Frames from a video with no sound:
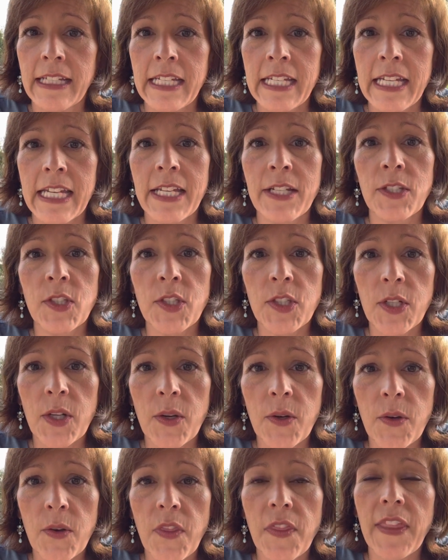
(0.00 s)
And
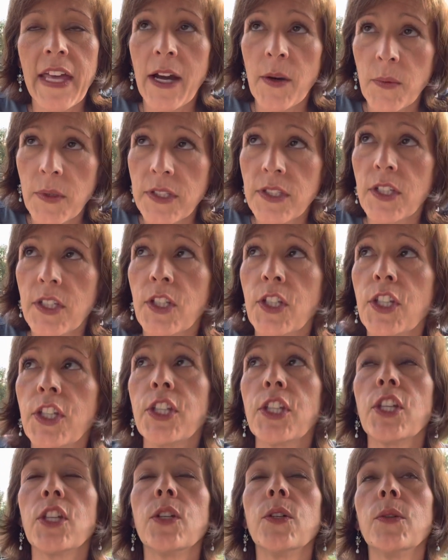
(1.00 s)
so that was a
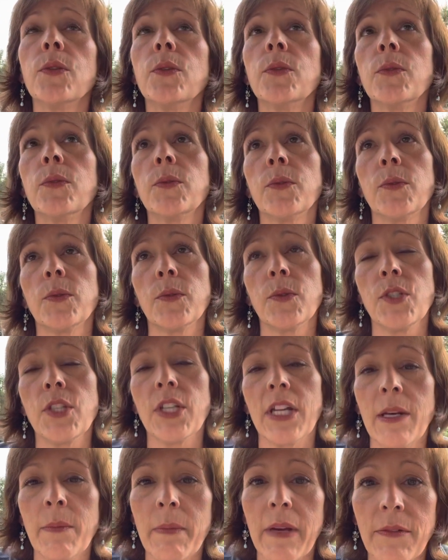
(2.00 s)
huge
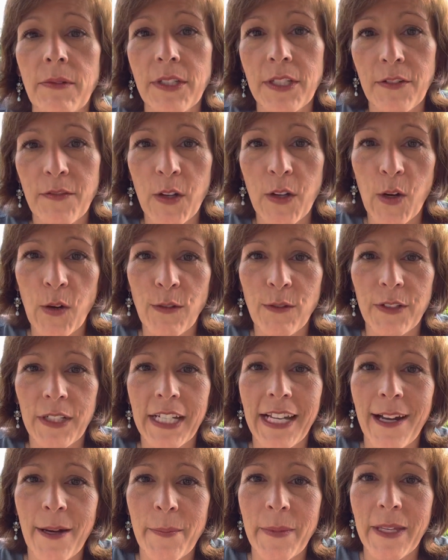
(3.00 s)
amount of
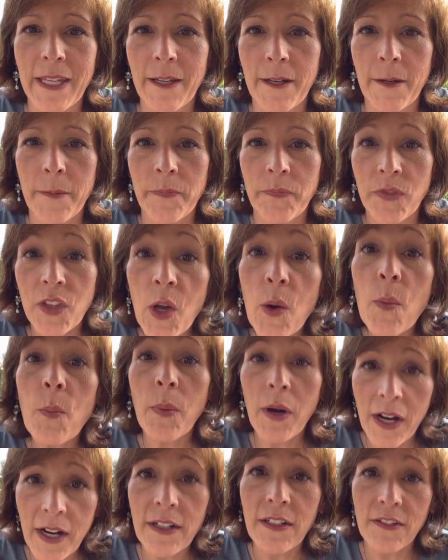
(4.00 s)
overcoming.
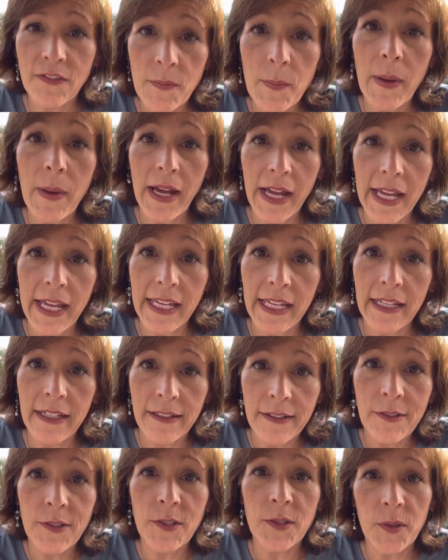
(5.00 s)
Part of my
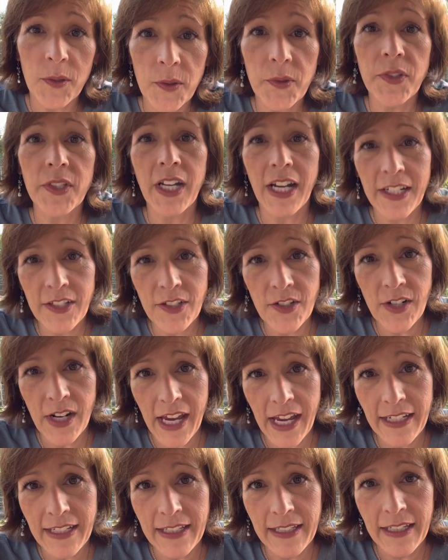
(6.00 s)
soul's
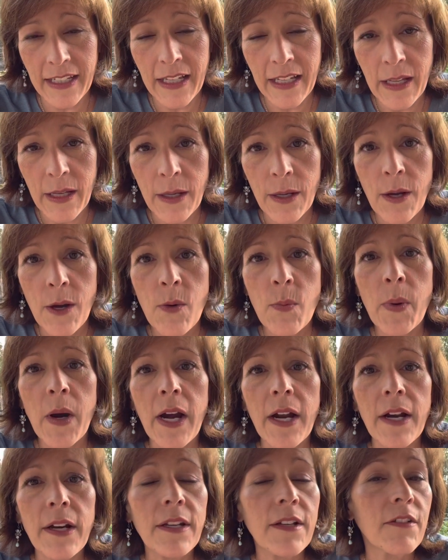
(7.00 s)
contract.
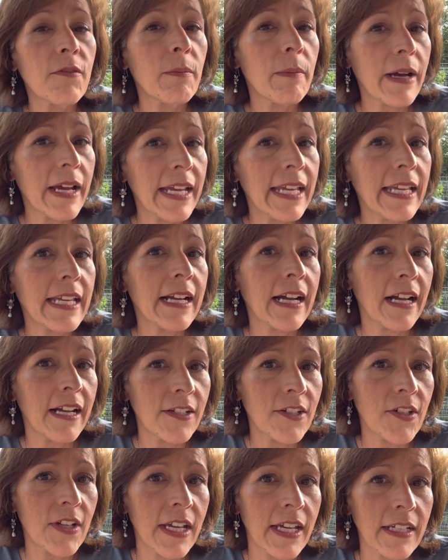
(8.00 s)
Part of my
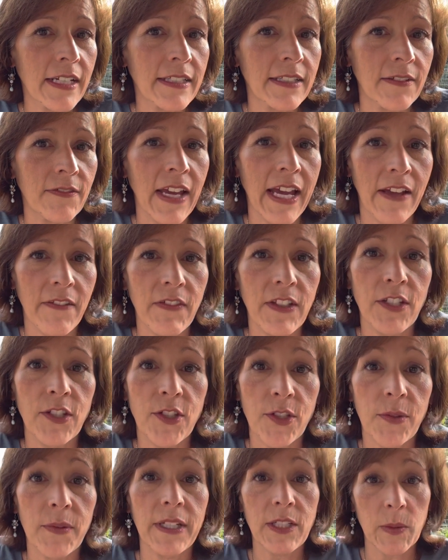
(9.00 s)
contract of having
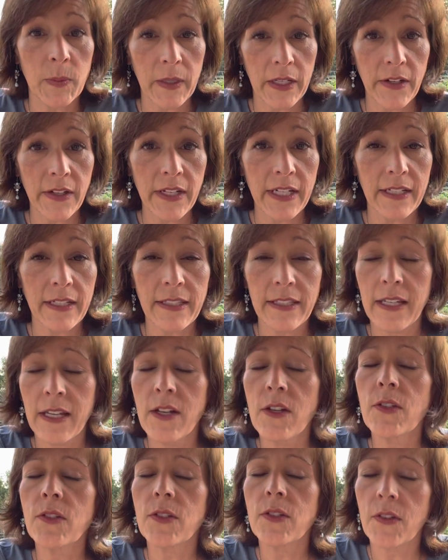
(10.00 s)
to experience
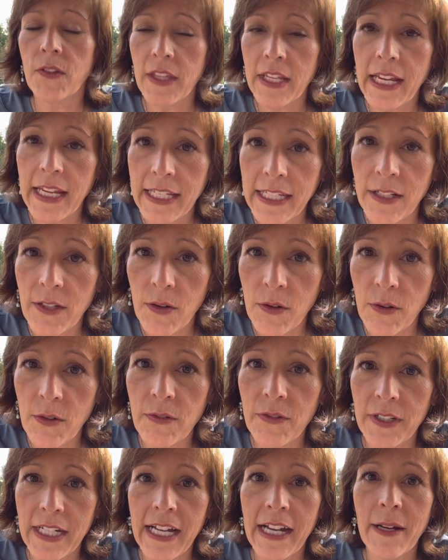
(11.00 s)
so that I can
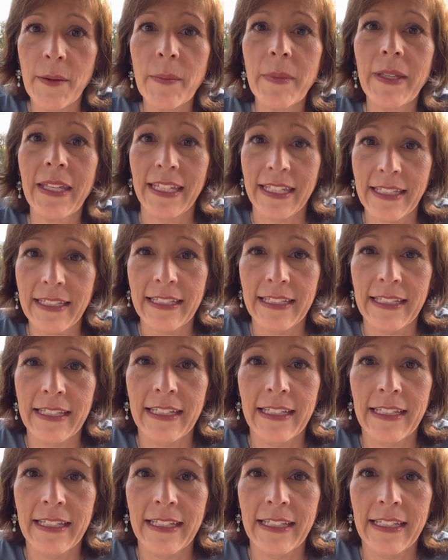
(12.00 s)
overcome it.